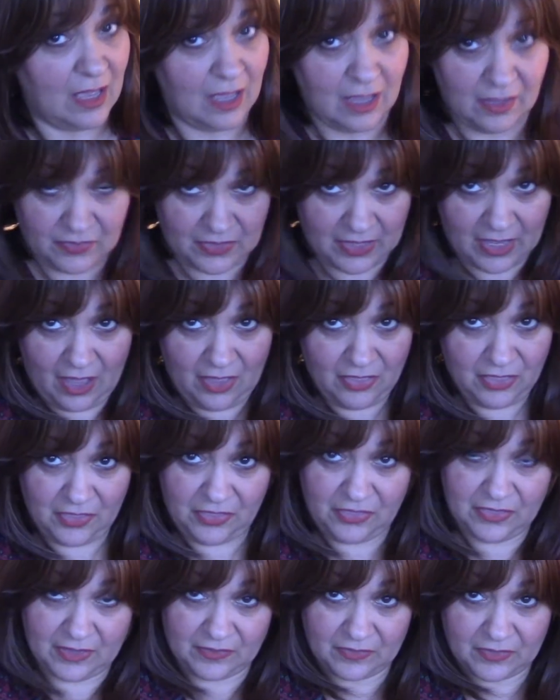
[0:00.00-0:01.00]
the other
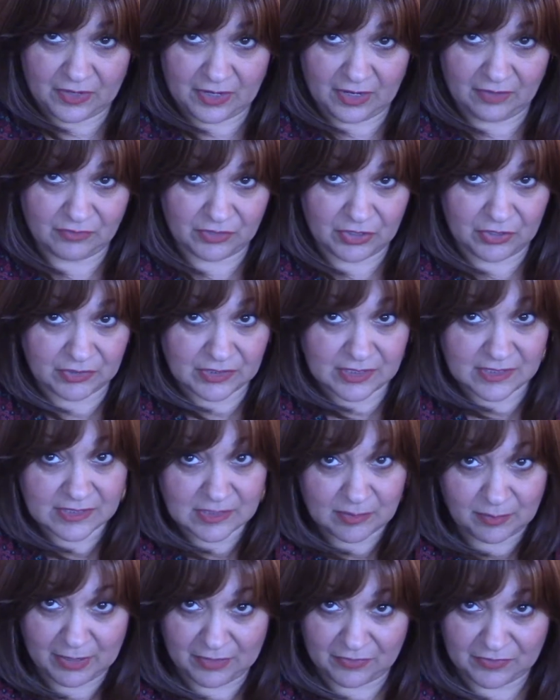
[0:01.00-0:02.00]
thing that I've noticed
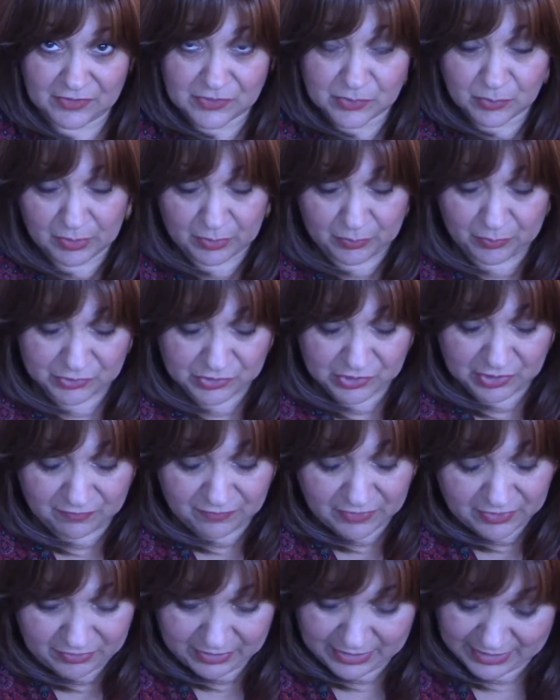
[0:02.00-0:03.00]
about this wig, which I'm
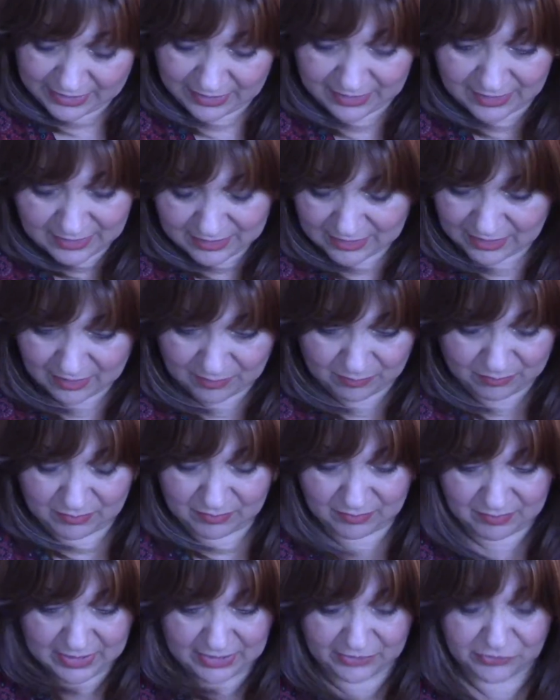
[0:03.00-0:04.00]
very um,
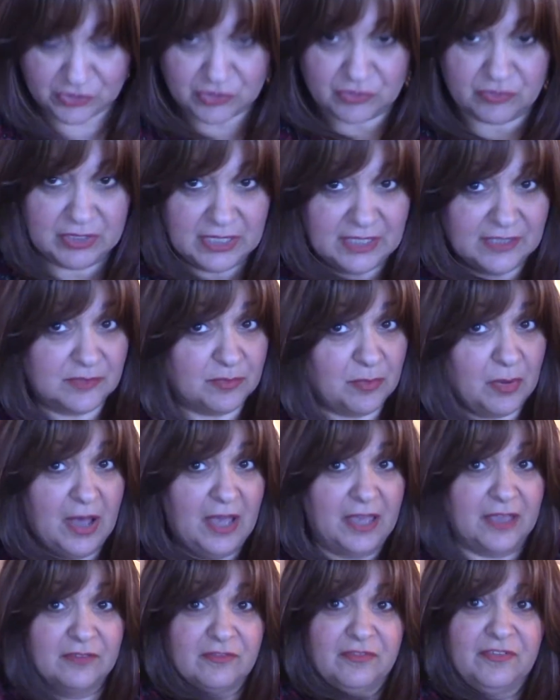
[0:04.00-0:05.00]
intrigued by
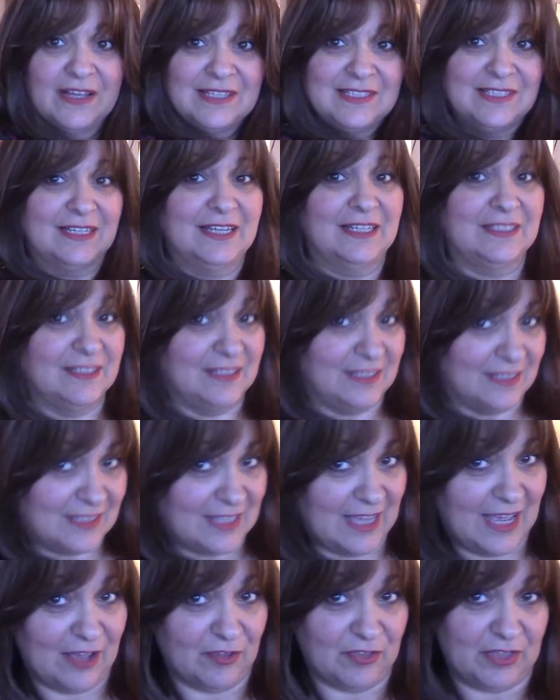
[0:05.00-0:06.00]
and fascinated as to
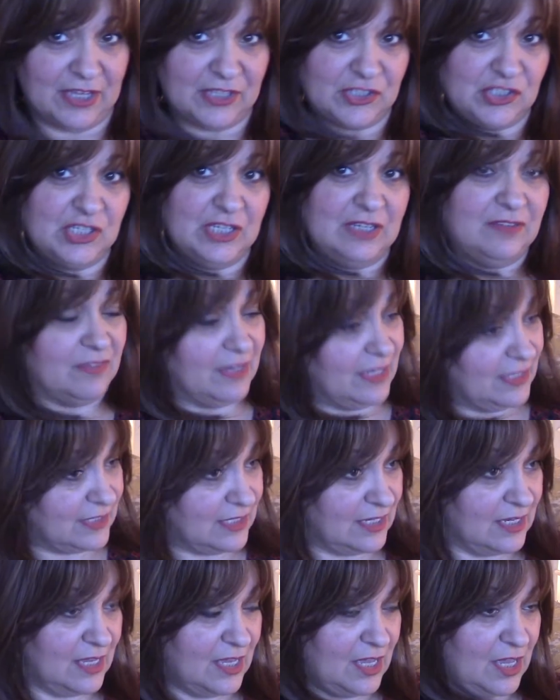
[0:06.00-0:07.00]
how they achieve it.
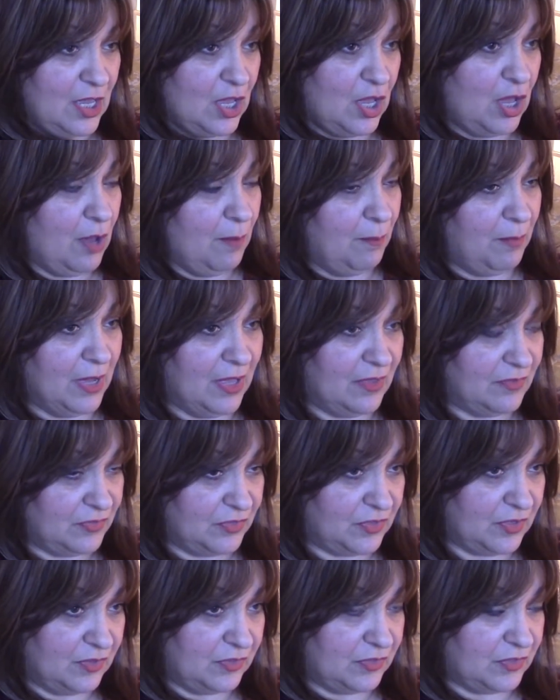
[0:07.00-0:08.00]
But
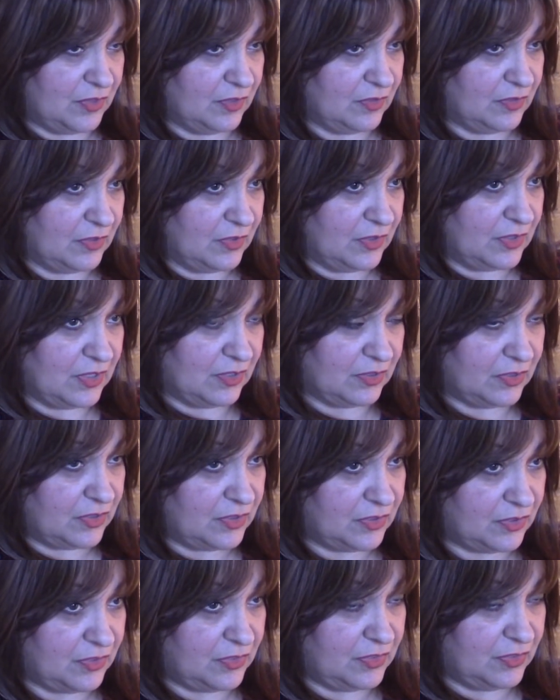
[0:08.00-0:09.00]
the, the, the,
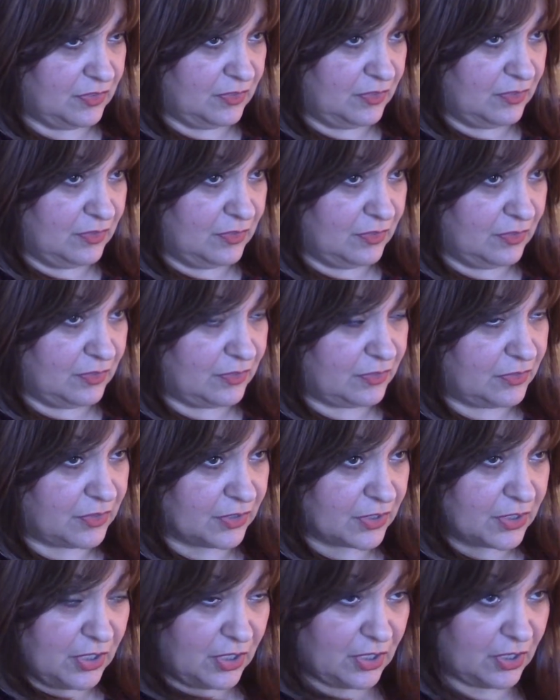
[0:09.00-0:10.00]
the
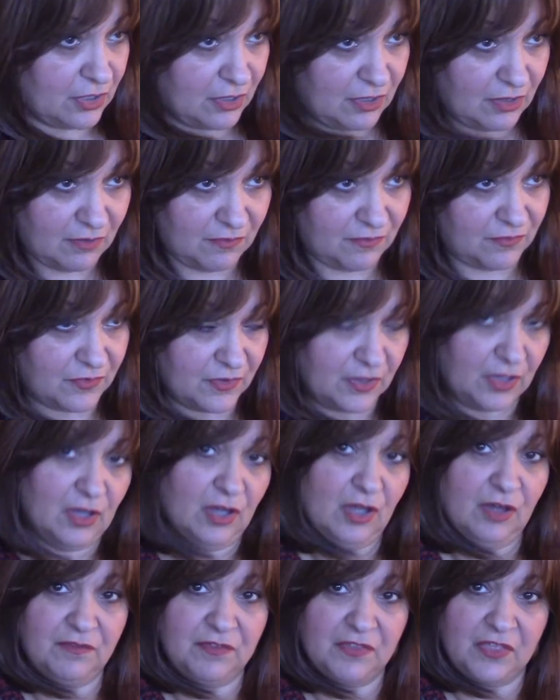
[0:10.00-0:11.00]
curve
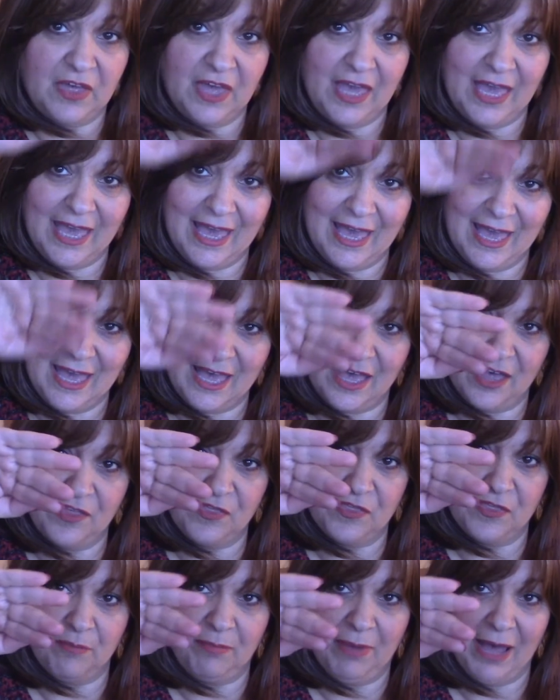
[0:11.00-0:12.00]
of the hair at
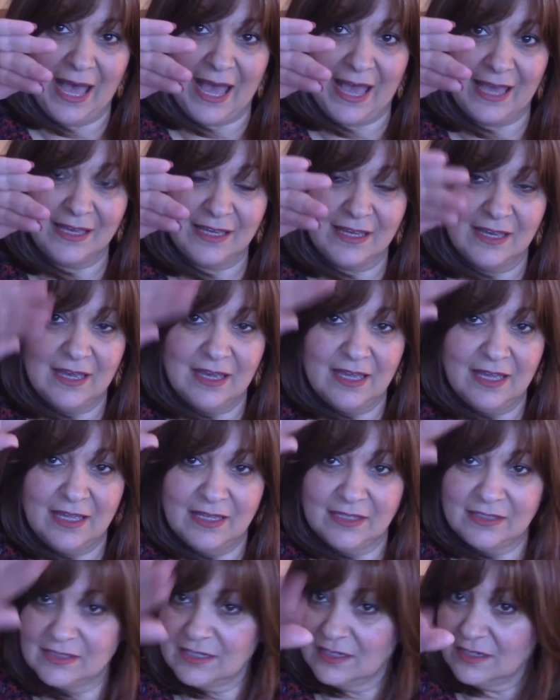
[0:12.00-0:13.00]
the back
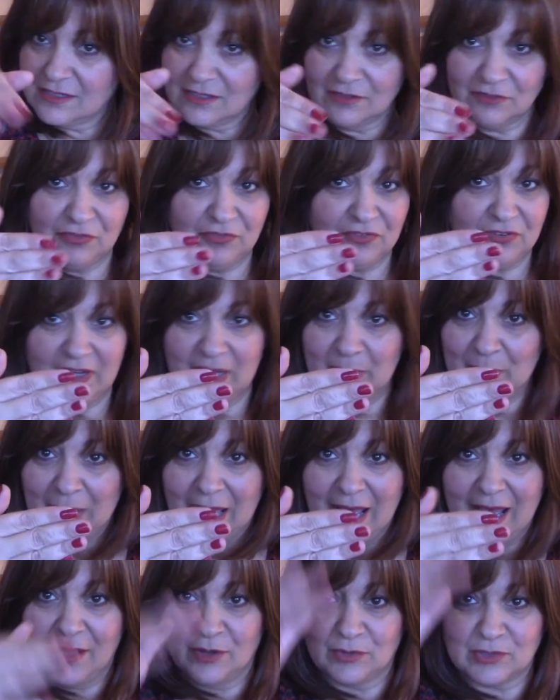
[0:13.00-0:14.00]
doesn't flip
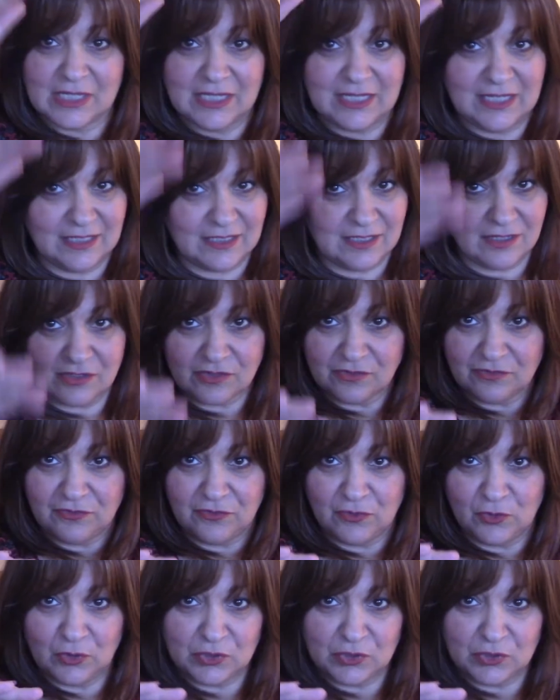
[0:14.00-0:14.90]
out and it doesn't fall